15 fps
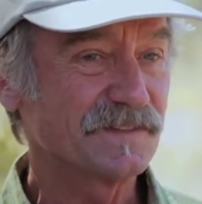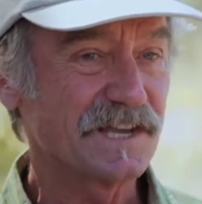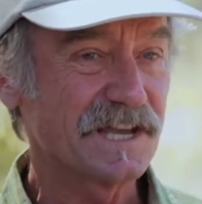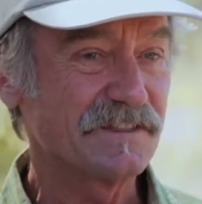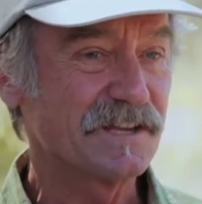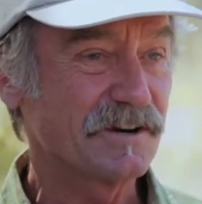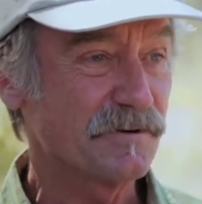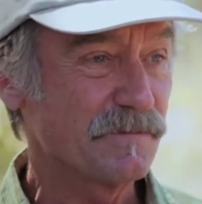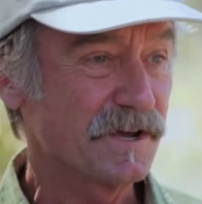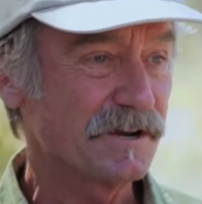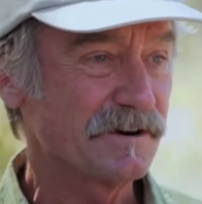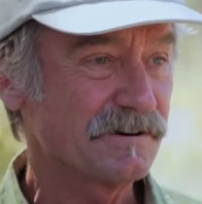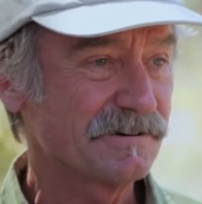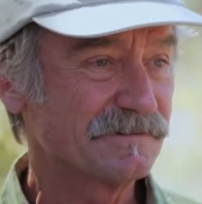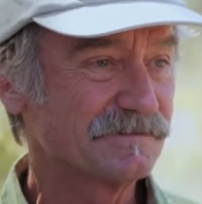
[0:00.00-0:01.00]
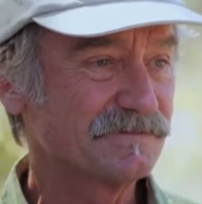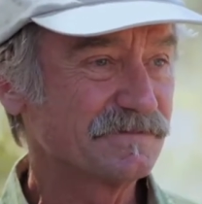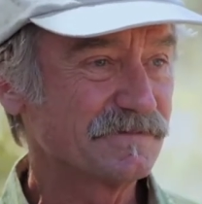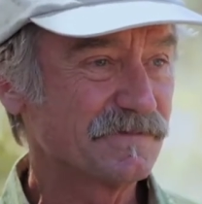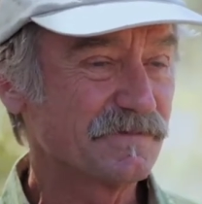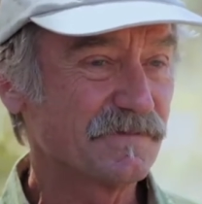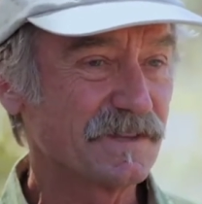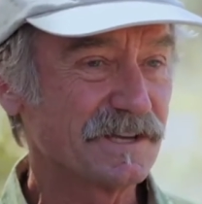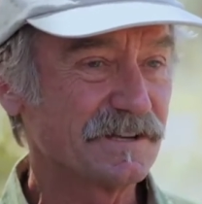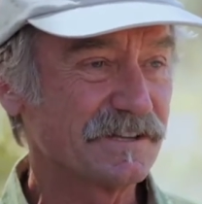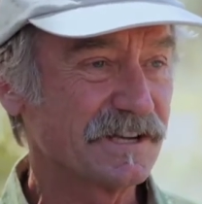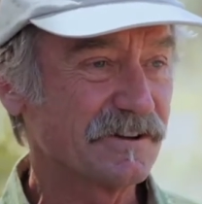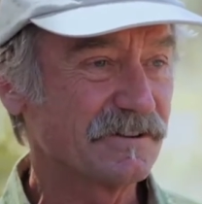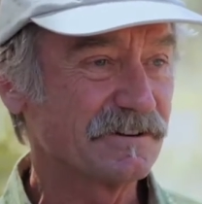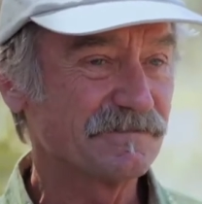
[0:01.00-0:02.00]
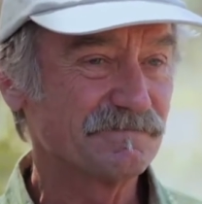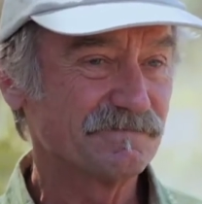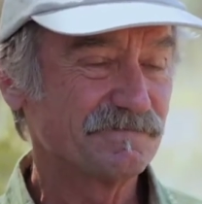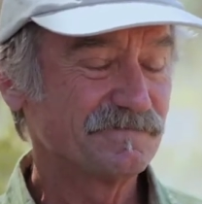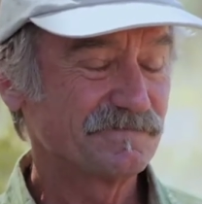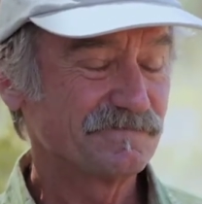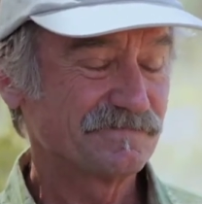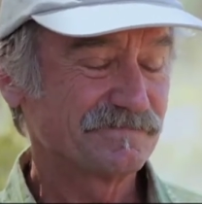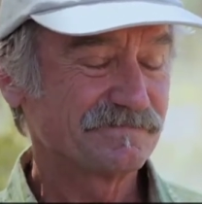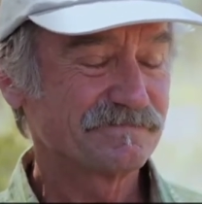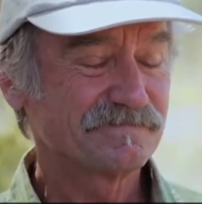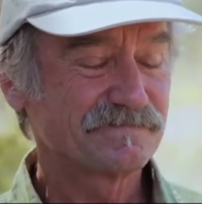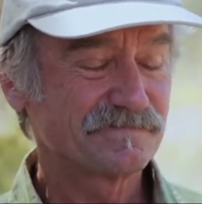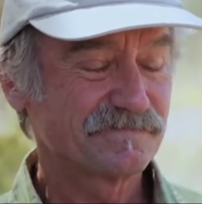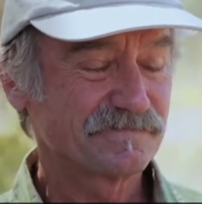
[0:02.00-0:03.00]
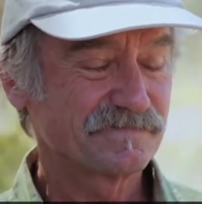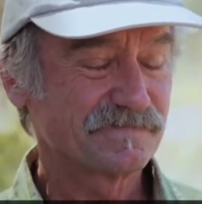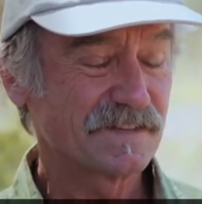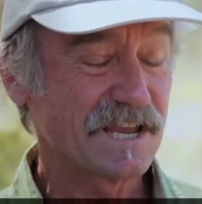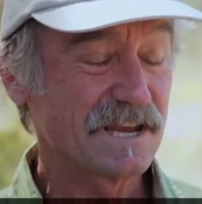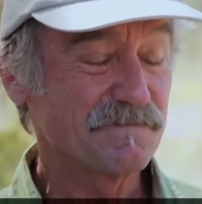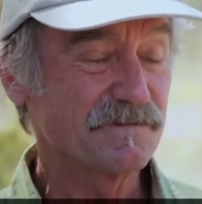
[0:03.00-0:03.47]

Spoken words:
and they are better than the other 8